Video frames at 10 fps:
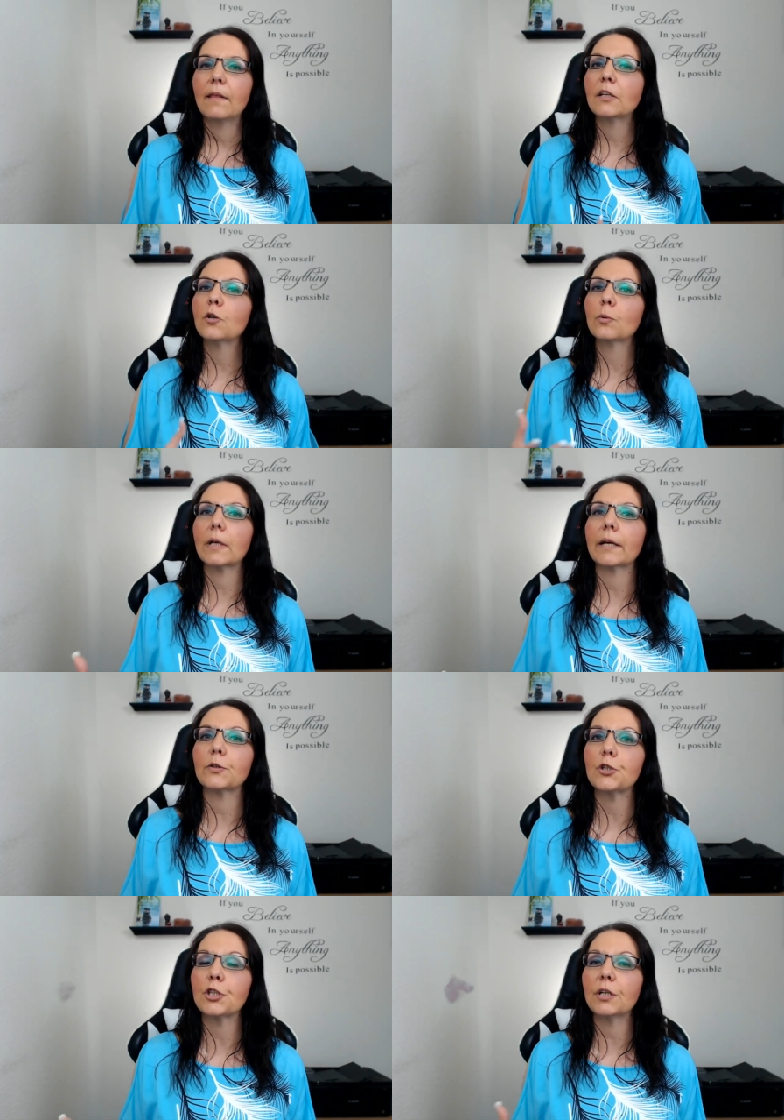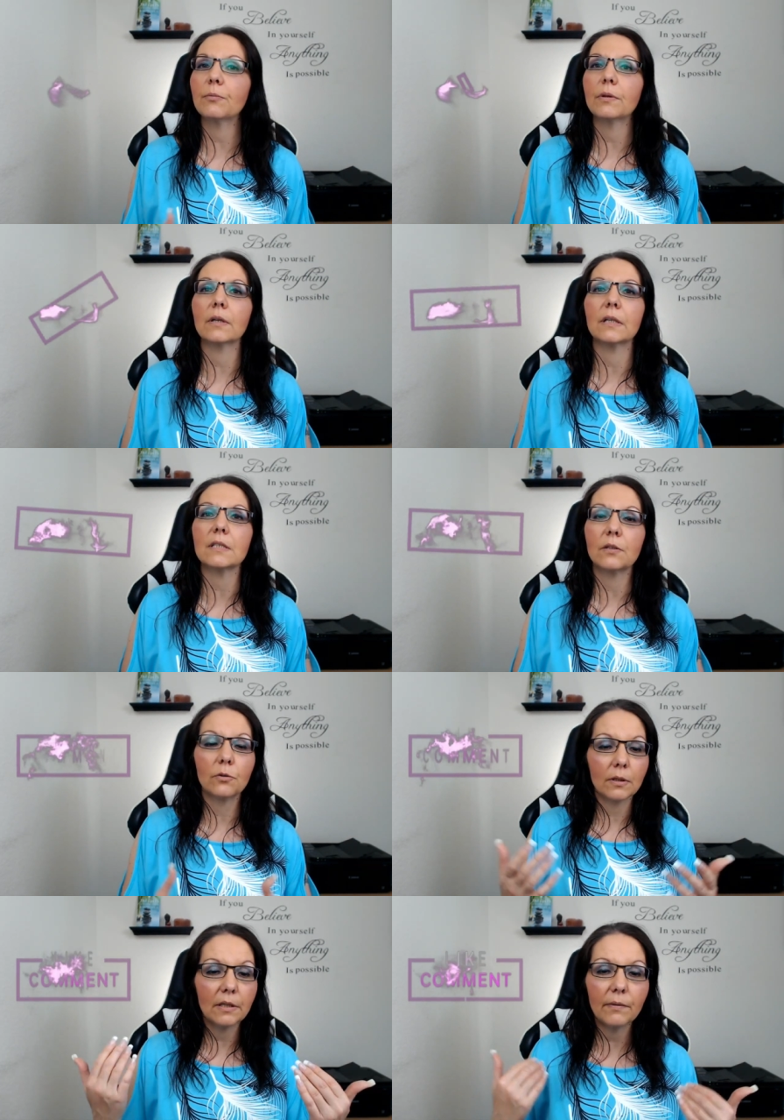that you would like to share with us? You
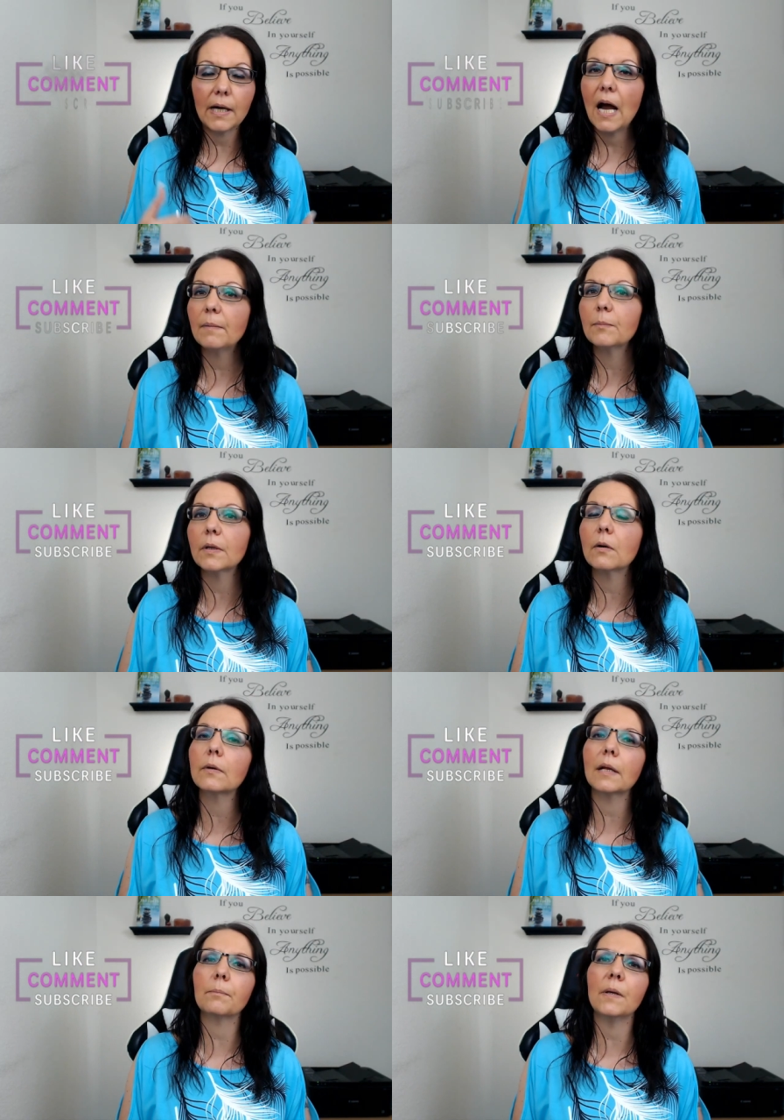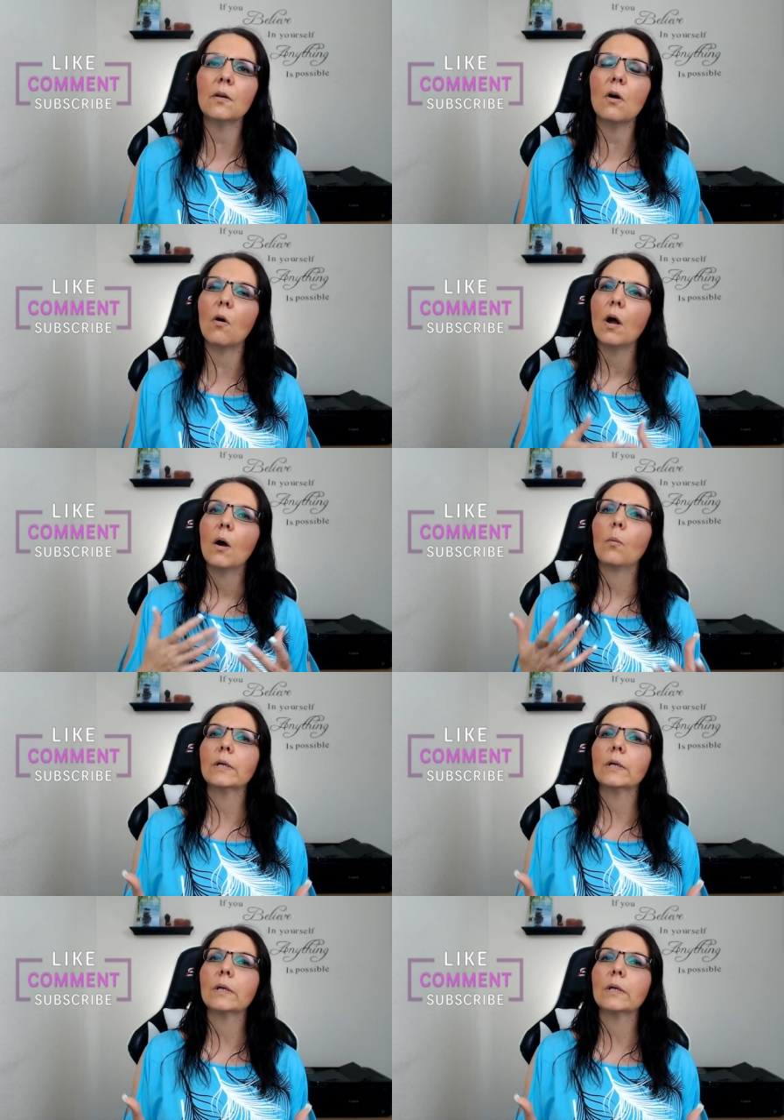know, leave a comment below. Let me know.